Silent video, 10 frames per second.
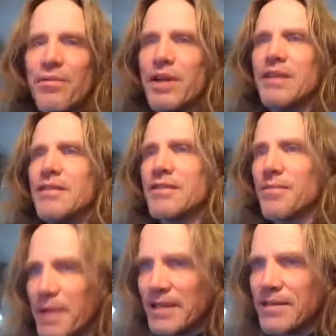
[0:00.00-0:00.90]
wins. The
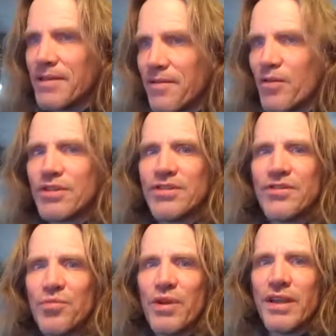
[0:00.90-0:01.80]
basic
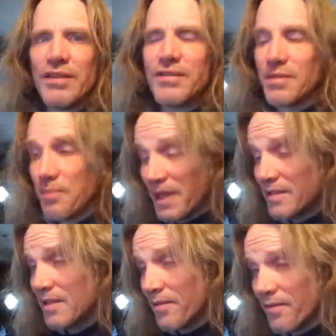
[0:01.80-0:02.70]
forces win. There's a
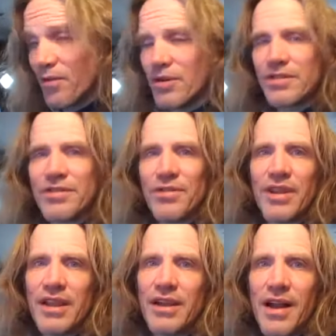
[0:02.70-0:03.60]
basic force through
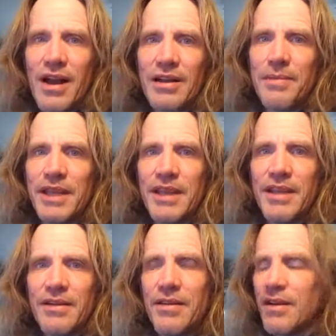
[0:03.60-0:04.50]
the economy
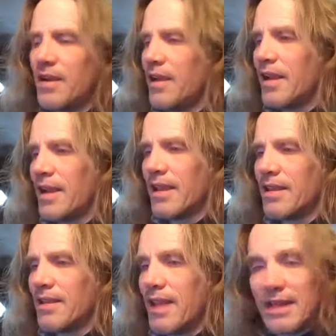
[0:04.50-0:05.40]
here,
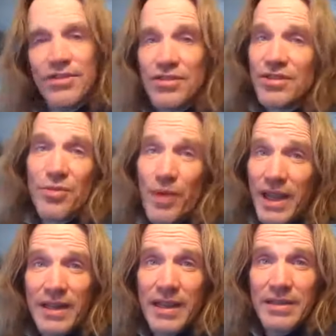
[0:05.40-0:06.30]
and that's just the
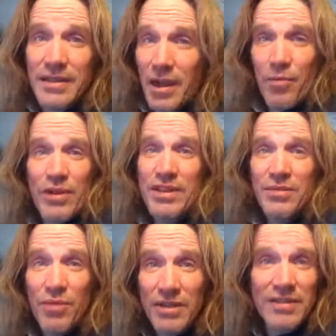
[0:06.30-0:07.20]
way it is. I wish
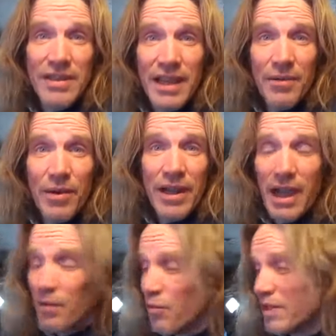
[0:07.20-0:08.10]
it wasn't that way.
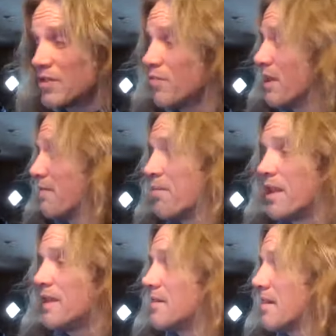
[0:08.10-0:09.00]
I wish we could
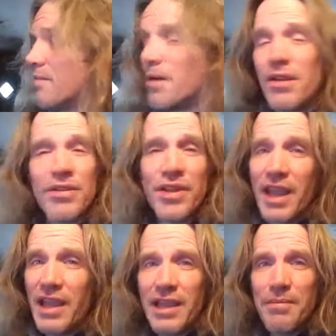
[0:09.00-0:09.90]
play some other
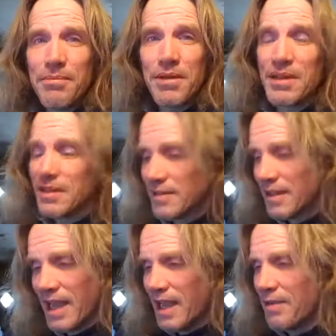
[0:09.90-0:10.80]
game, but this
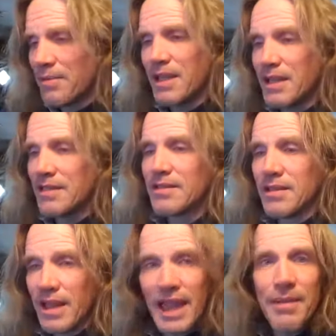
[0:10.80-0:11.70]
game is
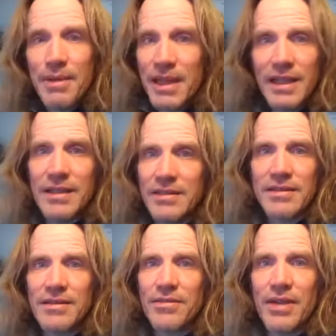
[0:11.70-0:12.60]
the game it
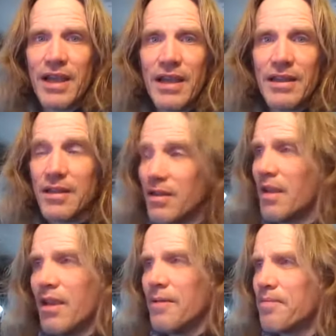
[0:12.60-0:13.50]
is, okay? And
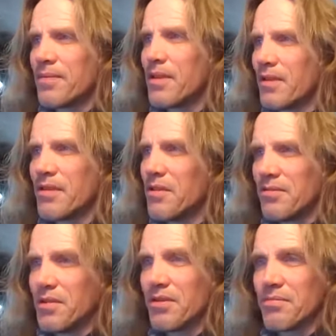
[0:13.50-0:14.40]
you're,